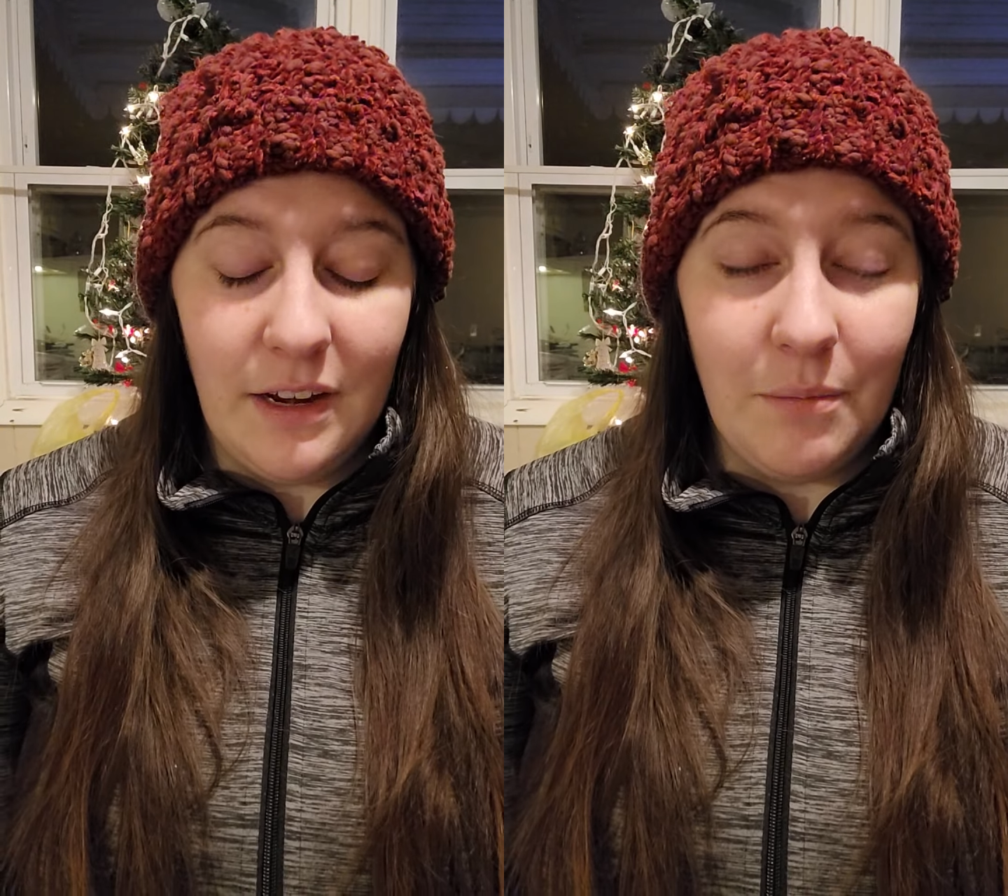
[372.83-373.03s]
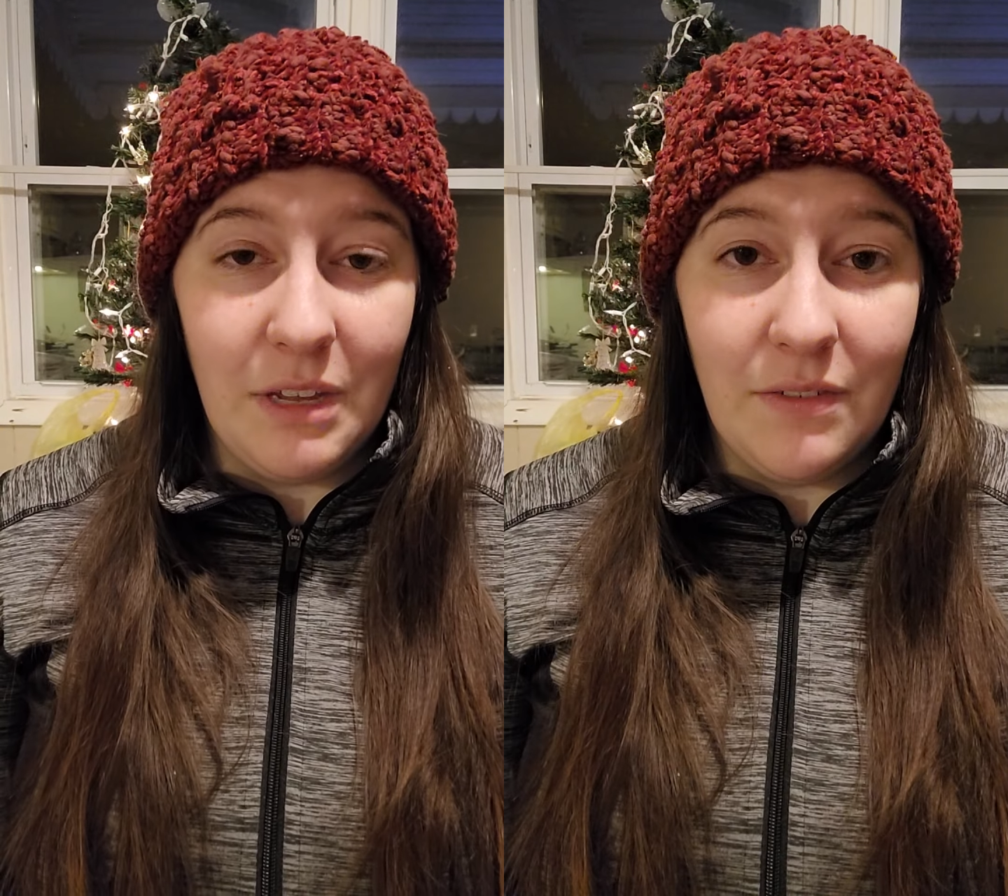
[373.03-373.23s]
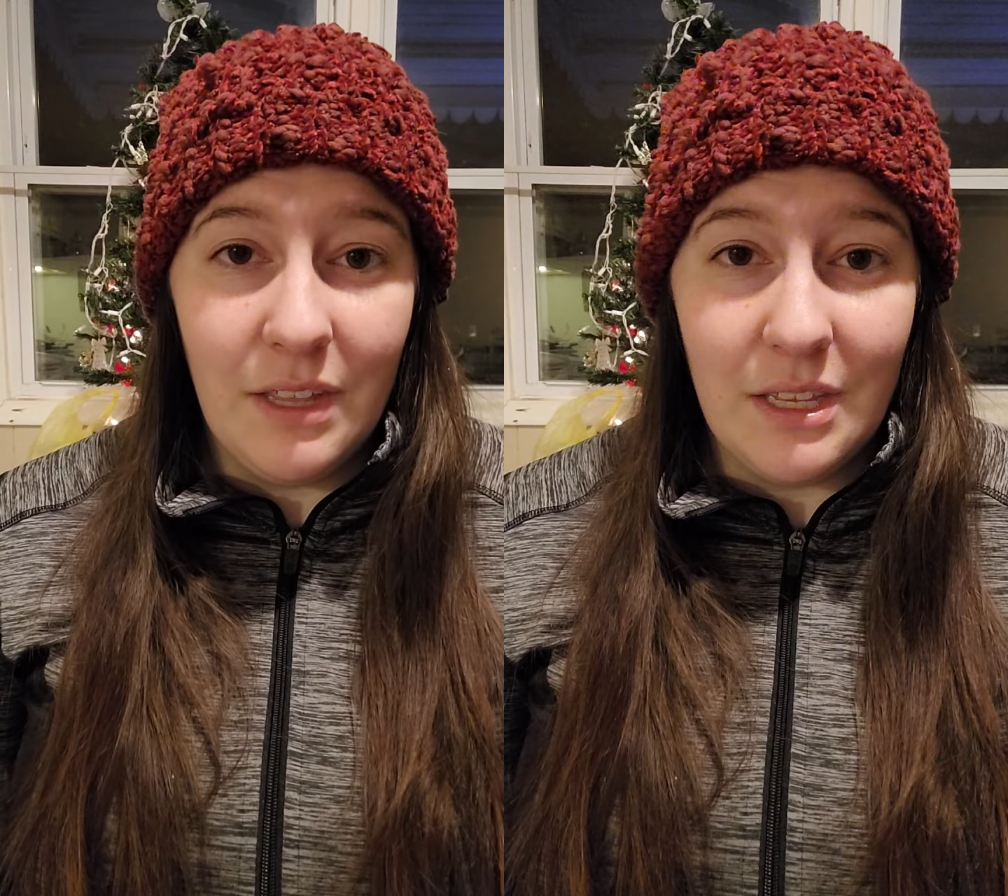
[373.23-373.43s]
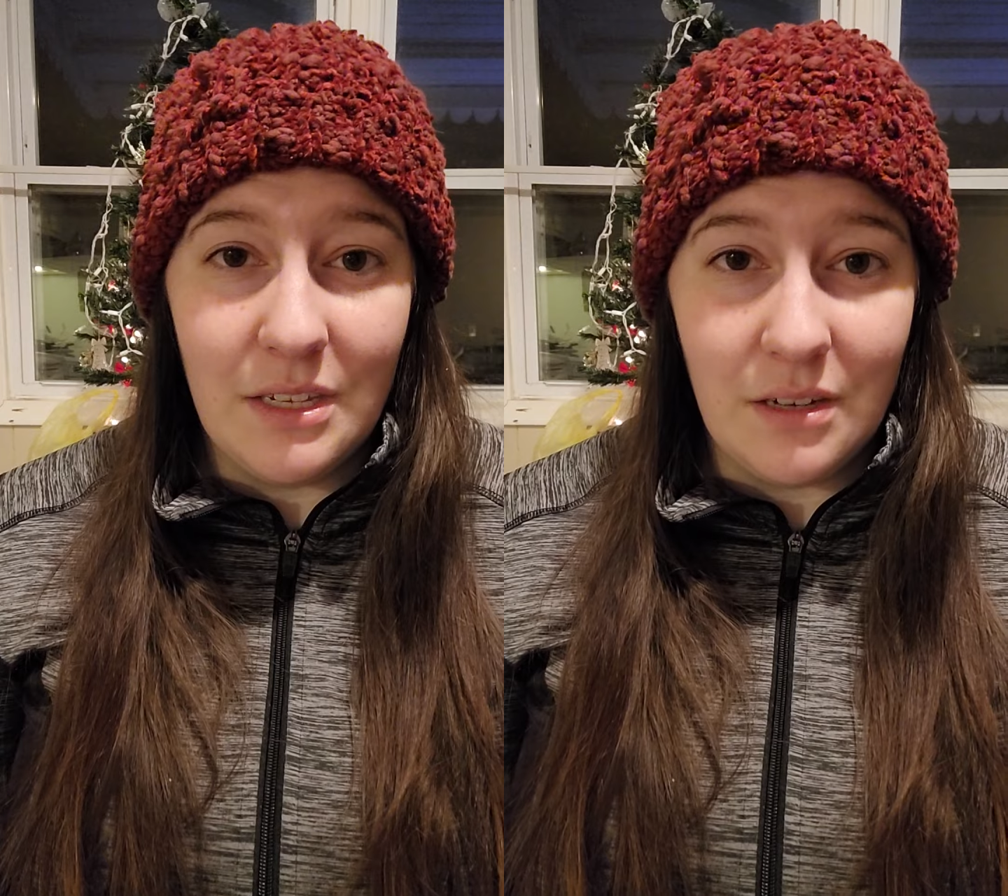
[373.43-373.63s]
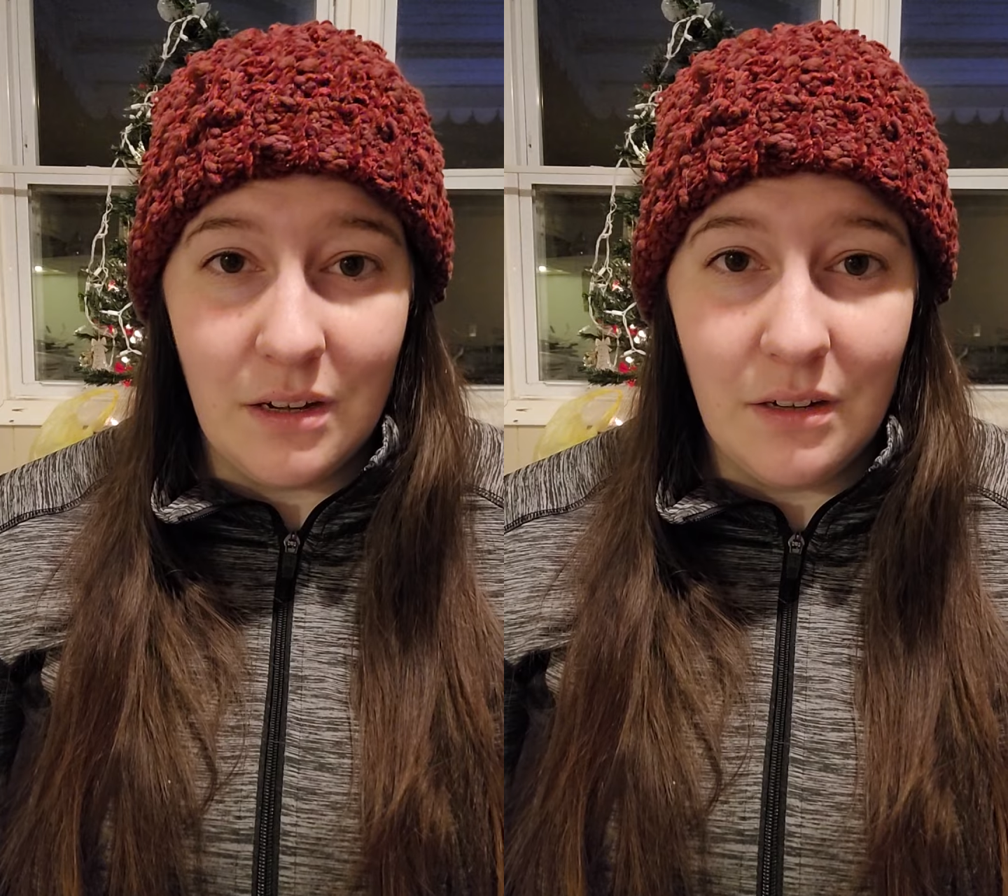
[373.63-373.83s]
I'm giving
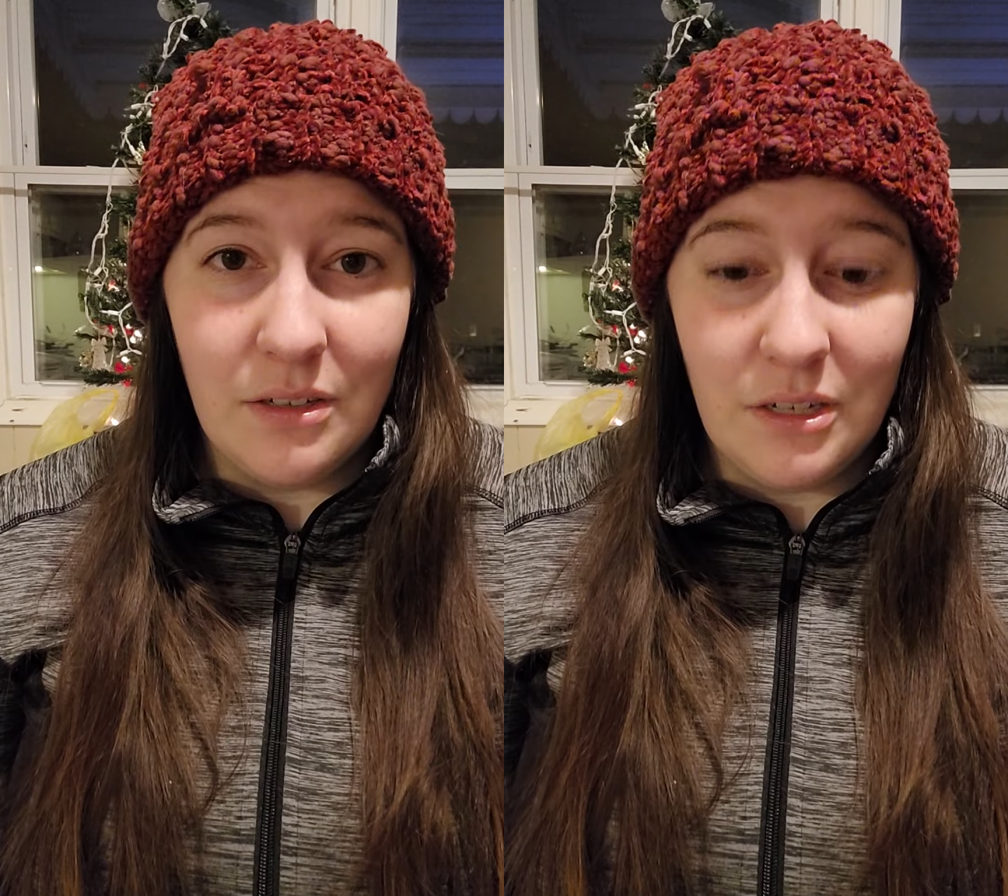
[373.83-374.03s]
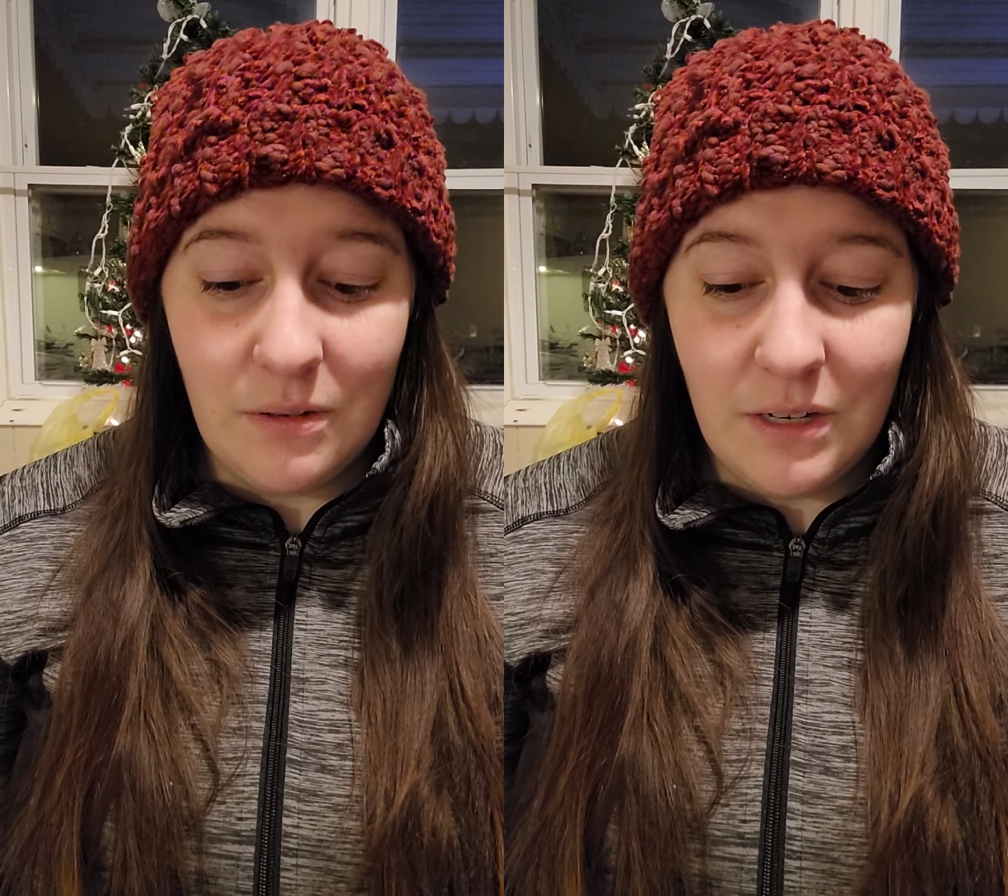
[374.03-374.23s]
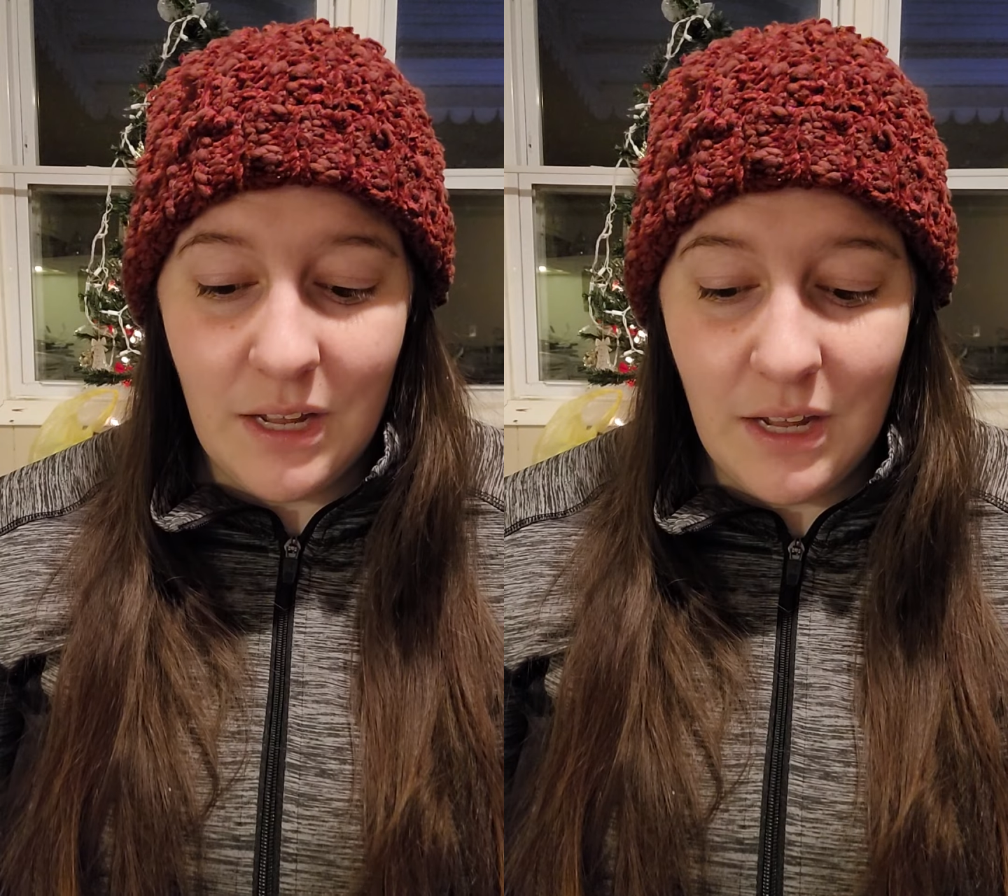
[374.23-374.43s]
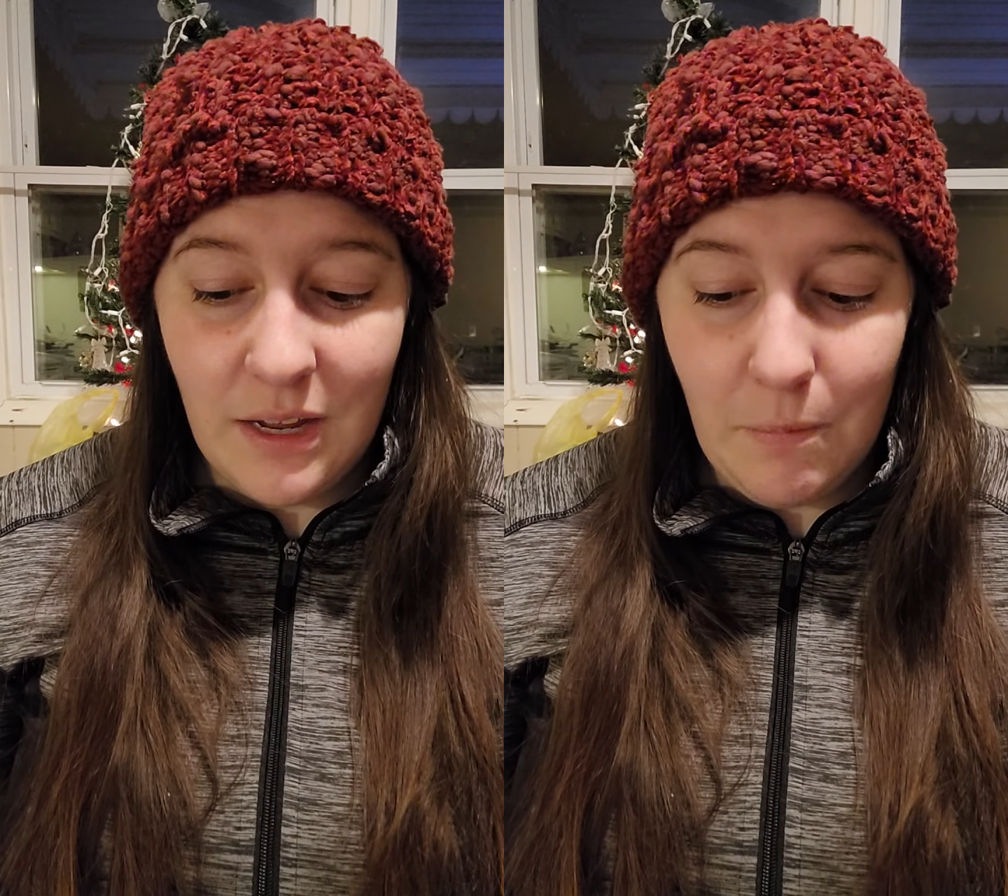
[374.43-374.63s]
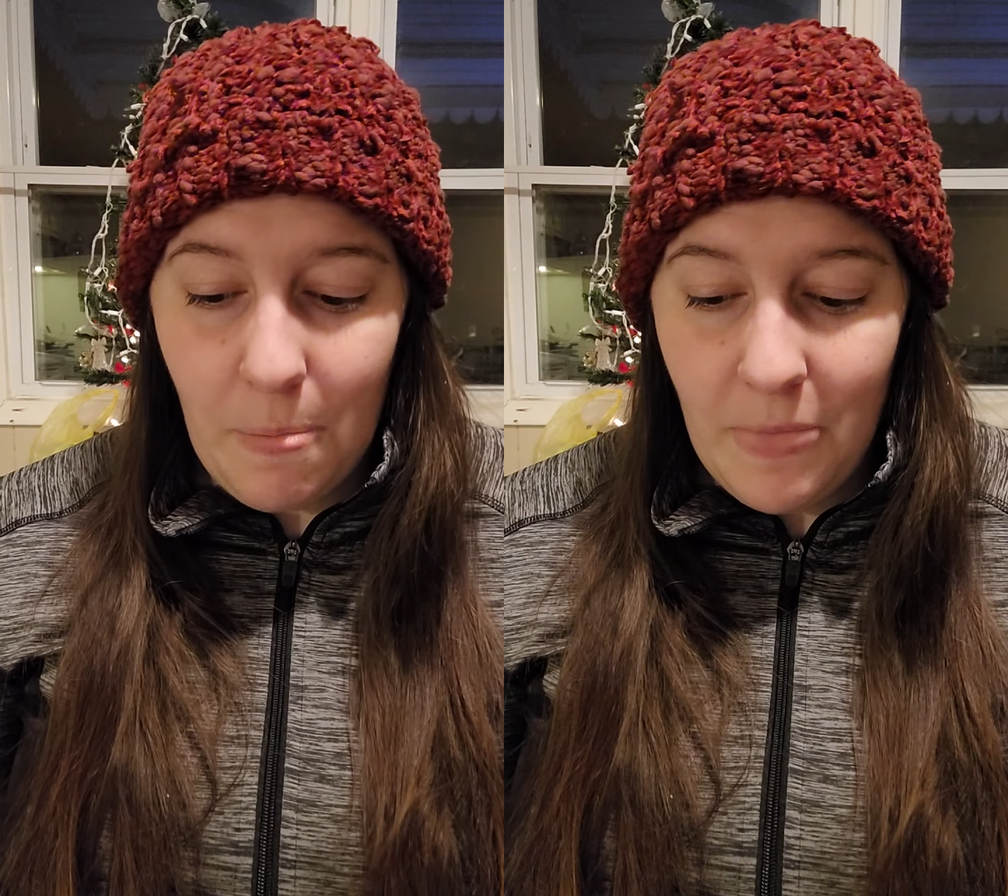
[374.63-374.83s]
this song to you
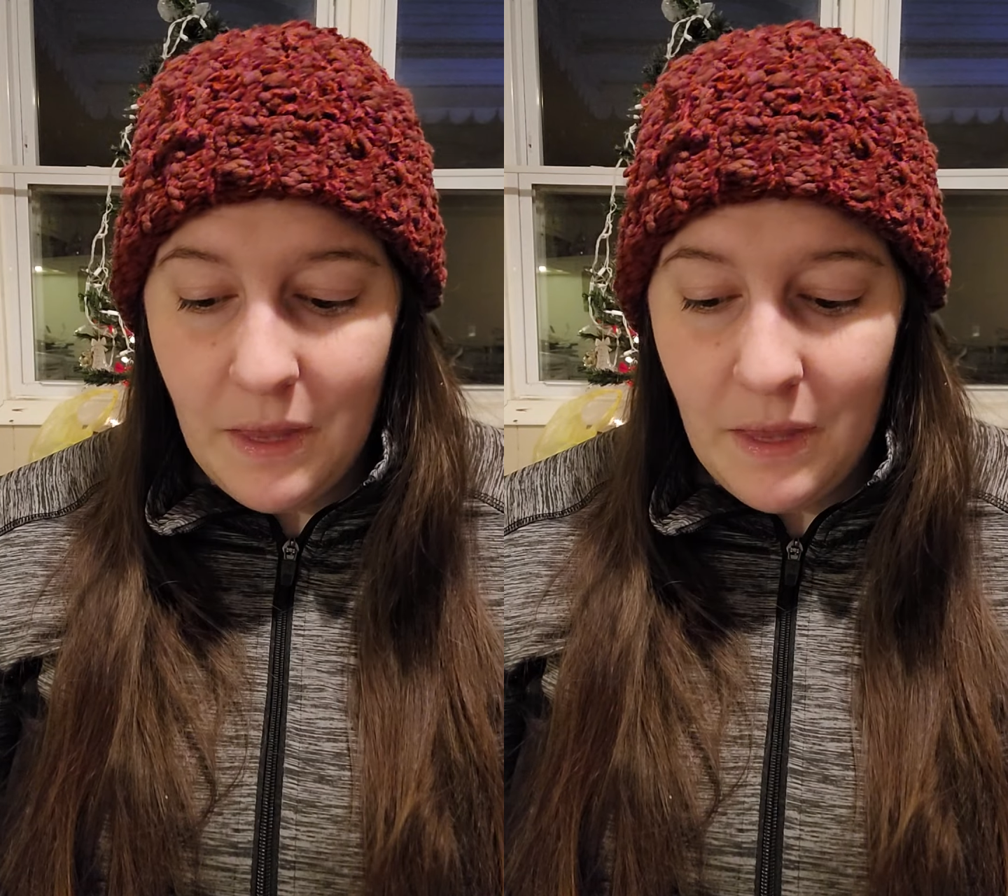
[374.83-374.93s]
today,